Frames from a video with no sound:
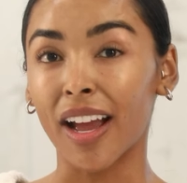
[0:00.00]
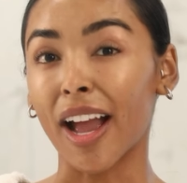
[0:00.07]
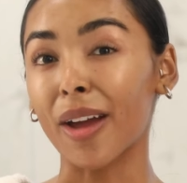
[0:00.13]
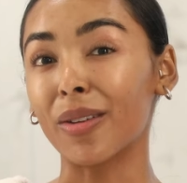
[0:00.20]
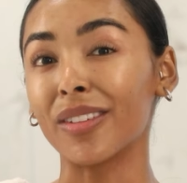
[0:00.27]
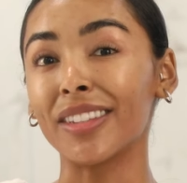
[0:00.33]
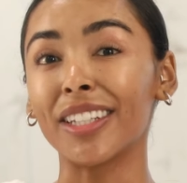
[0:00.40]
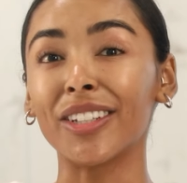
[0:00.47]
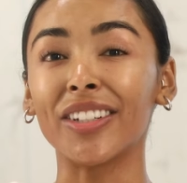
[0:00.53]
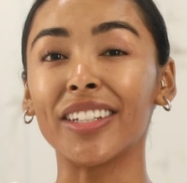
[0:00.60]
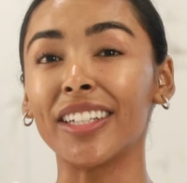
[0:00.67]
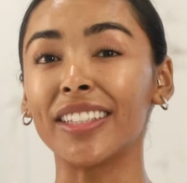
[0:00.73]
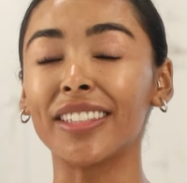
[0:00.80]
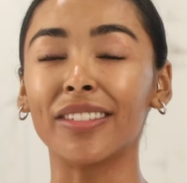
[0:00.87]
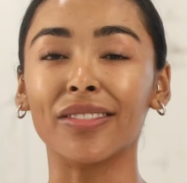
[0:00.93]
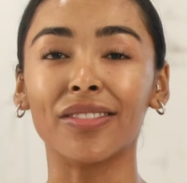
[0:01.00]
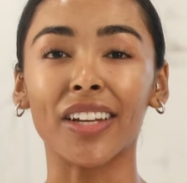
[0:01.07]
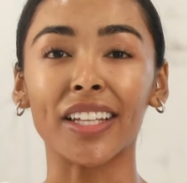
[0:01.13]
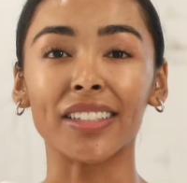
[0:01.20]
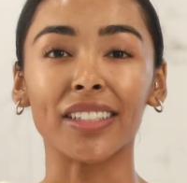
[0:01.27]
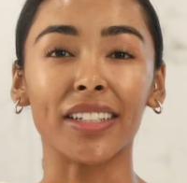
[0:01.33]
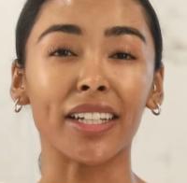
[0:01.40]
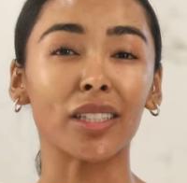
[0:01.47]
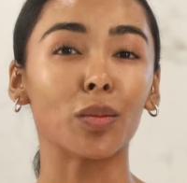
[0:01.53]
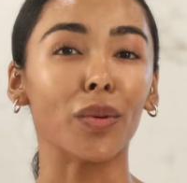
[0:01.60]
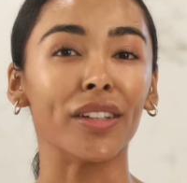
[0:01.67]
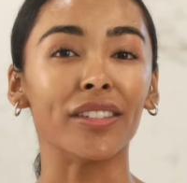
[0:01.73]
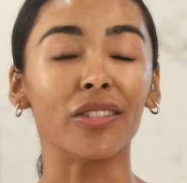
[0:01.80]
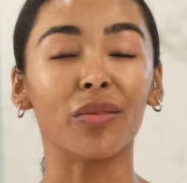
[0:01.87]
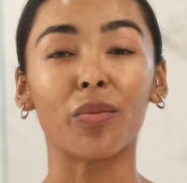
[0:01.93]
I don't think you need to invest in
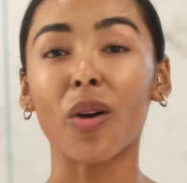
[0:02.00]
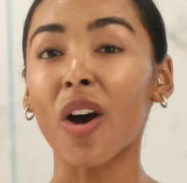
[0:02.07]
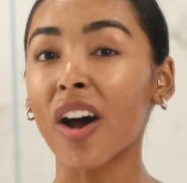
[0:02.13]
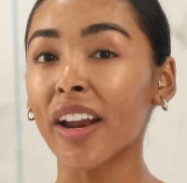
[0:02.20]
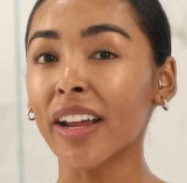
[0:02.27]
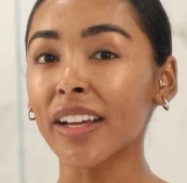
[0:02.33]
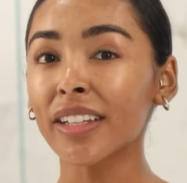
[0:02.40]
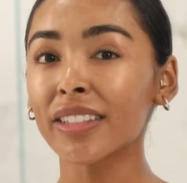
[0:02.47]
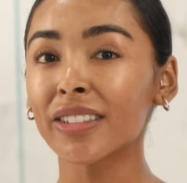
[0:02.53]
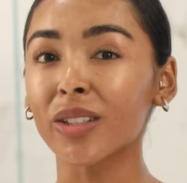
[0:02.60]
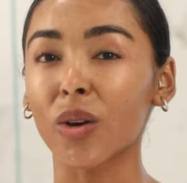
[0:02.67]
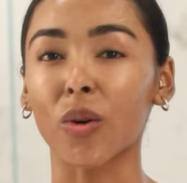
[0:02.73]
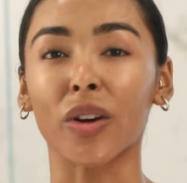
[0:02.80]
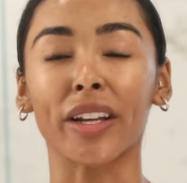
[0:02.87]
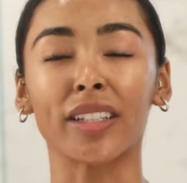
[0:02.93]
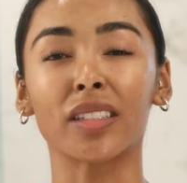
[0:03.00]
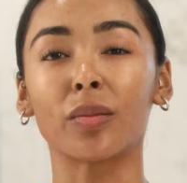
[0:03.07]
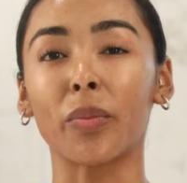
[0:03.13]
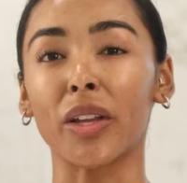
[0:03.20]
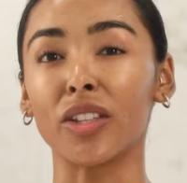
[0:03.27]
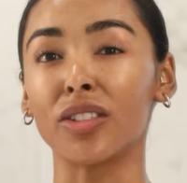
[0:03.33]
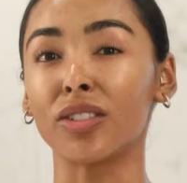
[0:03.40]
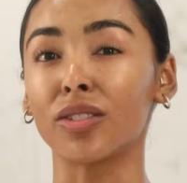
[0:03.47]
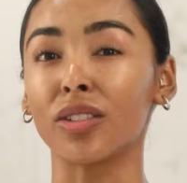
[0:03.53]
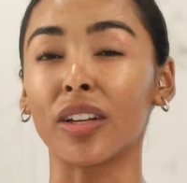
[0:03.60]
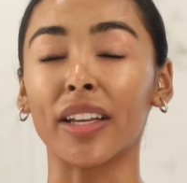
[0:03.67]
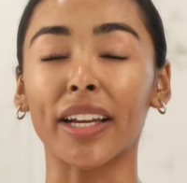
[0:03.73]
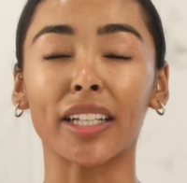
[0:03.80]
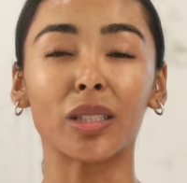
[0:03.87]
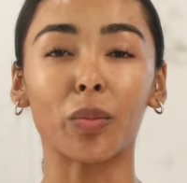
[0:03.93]
expensive products or
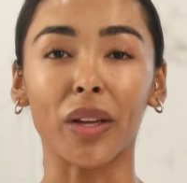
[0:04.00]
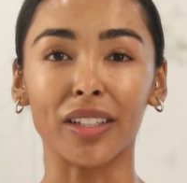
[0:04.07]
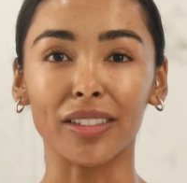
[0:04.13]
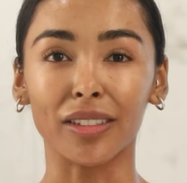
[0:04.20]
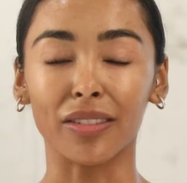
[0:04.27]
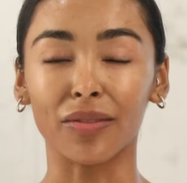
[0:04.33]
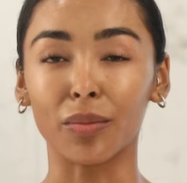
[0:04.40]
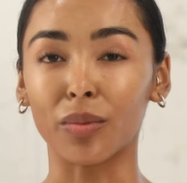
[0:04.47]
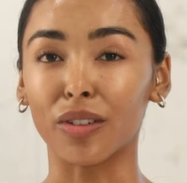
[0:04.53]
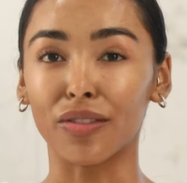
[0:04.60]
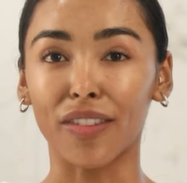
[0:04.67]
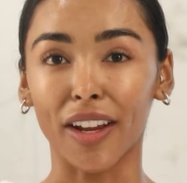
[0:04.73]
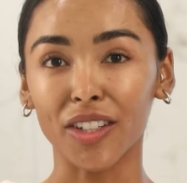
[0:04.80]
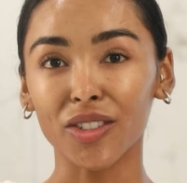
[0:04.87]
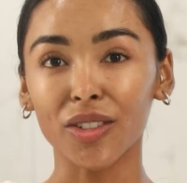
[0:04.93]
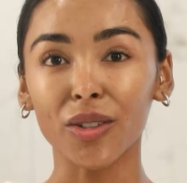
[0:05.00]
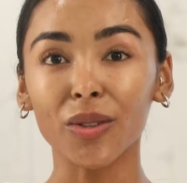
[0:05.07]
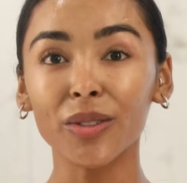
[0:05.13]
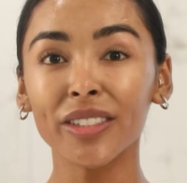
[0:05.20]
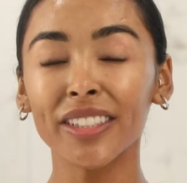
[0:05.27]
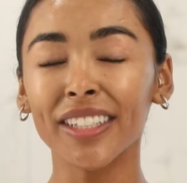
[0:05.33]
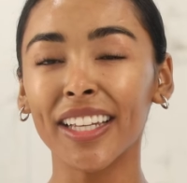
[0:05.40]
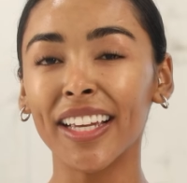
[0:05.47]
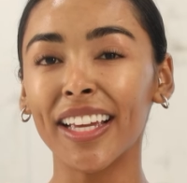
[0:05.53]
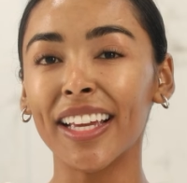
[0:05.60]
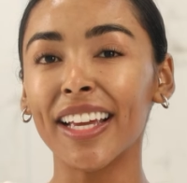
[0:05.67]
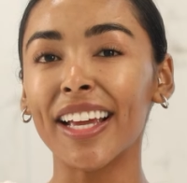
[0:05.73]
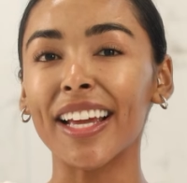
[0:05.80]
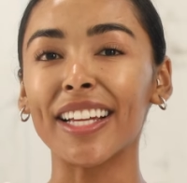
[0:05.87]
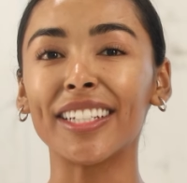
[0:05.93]
expensive professionals.
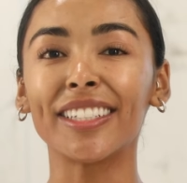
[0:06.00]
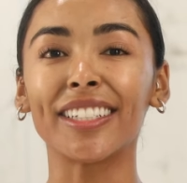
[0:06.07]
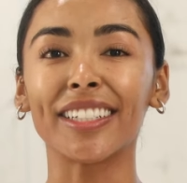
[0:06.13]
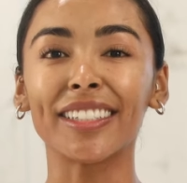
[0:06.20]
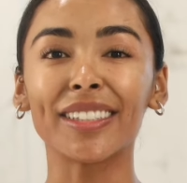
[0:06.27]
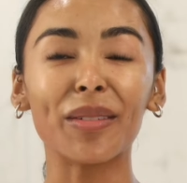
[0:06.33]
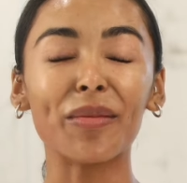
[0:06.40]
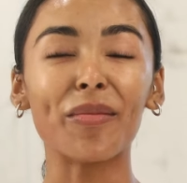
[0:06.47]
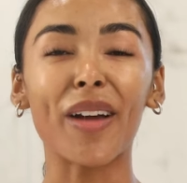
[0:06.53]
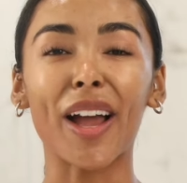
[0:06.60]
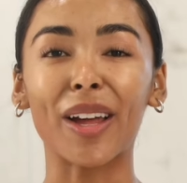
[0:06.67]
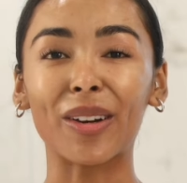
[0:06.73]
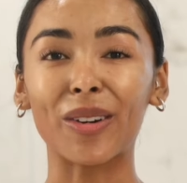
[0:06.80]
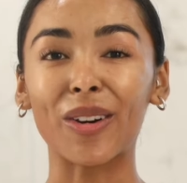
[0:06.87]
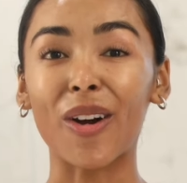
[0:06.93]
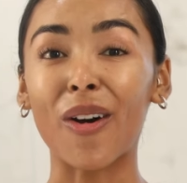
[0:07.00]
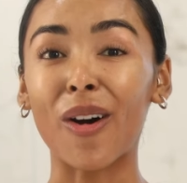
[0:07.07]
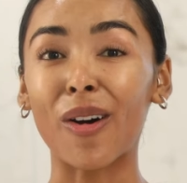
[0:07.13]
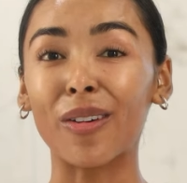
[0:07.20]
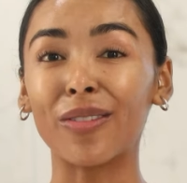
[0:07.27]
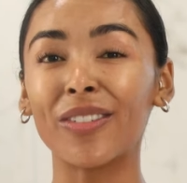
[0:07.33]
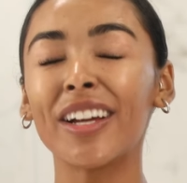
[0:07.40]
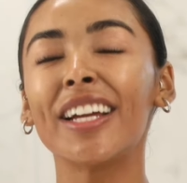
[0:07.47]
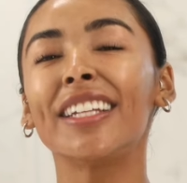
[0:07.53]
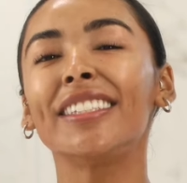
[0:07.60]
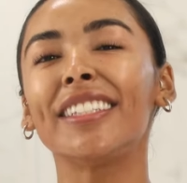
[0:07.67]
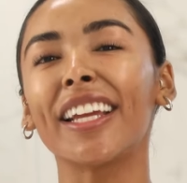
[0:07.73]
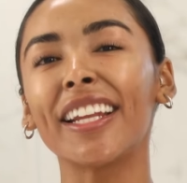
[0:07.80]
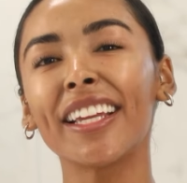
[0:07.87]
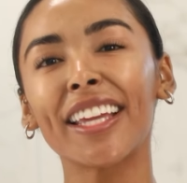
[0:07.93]
It's just a matter of
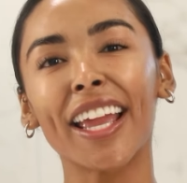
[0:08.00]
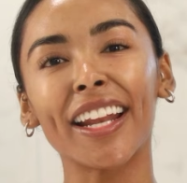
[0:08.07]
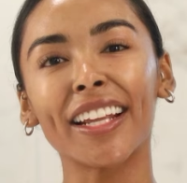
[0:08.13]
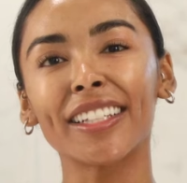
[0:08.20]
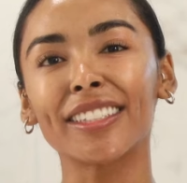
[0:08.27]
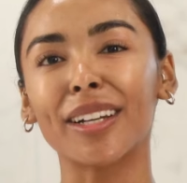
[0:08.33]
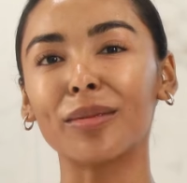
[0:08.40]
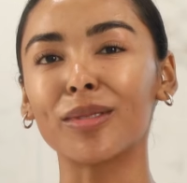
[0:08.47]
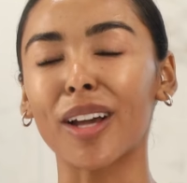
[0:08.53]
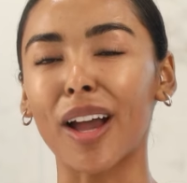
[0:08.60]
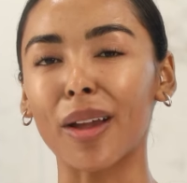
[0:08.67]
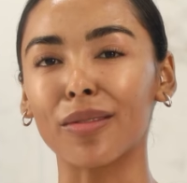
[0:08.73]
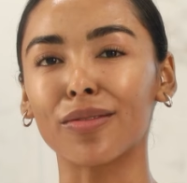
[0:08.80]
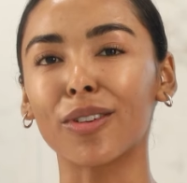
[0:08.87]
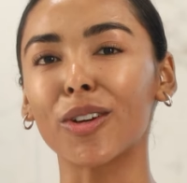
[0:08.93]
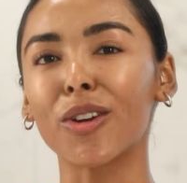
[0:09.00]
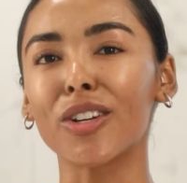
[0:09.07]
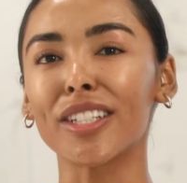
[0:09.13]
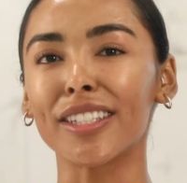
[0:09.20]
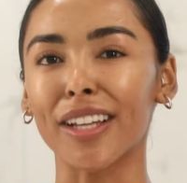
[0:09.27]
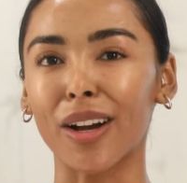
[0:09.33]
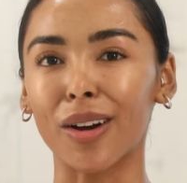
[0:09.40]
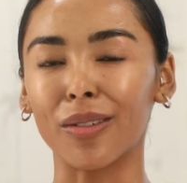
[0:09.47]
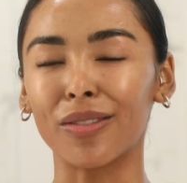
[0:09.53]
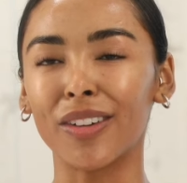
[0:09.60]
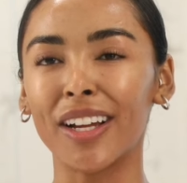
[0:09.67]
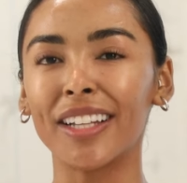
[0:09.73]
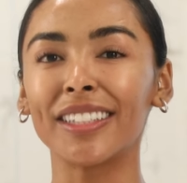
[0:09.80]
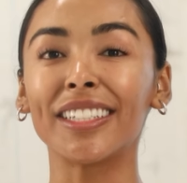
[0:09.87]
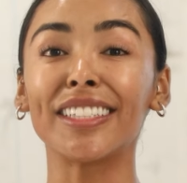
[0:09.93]
dedicating some time for yourself
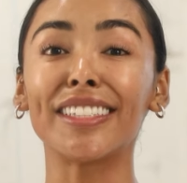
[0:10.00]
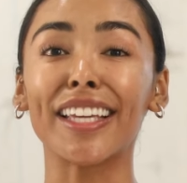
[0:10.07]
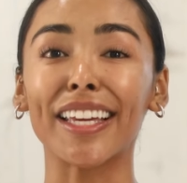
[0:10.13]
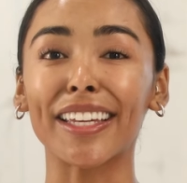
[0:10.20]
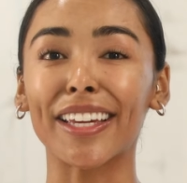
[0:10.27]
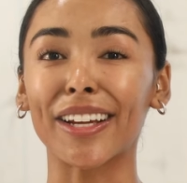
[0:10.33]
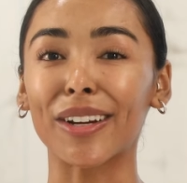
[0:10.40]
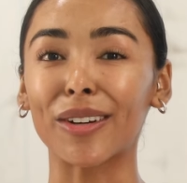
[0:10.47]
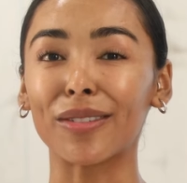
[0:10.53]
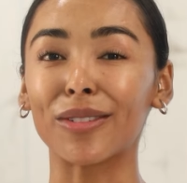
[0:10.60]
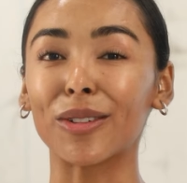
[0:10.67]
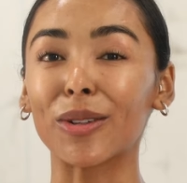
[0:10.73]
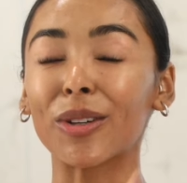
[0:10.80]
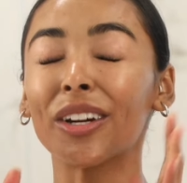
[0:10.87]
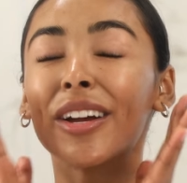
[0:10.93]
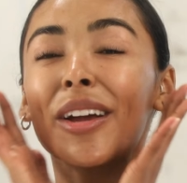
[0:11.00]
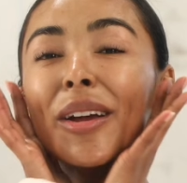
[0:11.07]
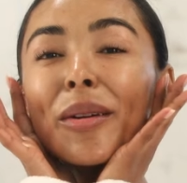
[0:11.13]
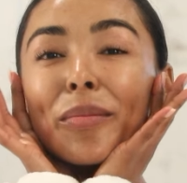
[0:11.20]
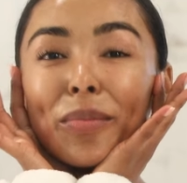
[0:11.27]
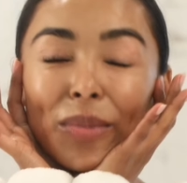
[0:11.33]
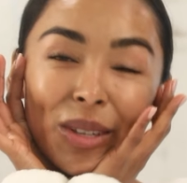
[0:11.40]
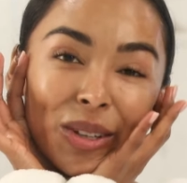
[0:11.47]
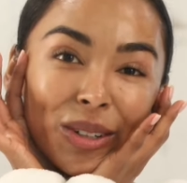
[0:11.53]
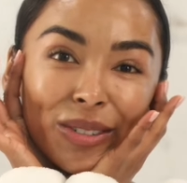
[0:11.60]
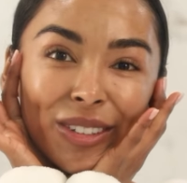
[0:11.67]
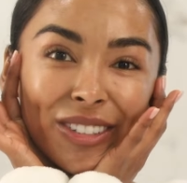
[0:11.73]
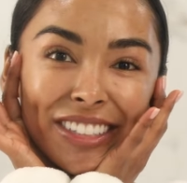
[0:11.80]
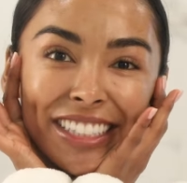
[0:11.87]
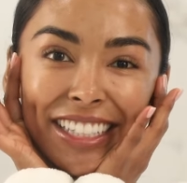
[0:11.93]
to take care of your
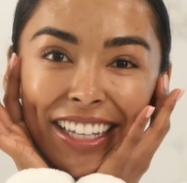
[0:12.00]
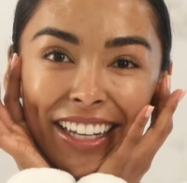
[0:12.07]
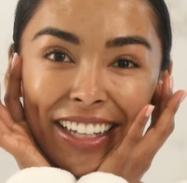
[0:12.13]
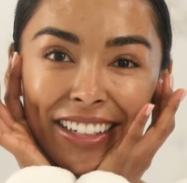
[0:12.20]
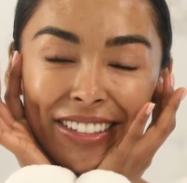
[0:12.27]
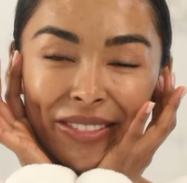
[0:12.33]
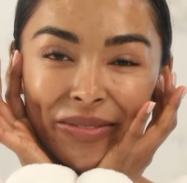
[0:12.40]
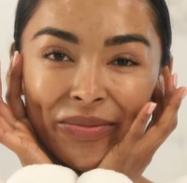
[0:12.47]
beautiful skin.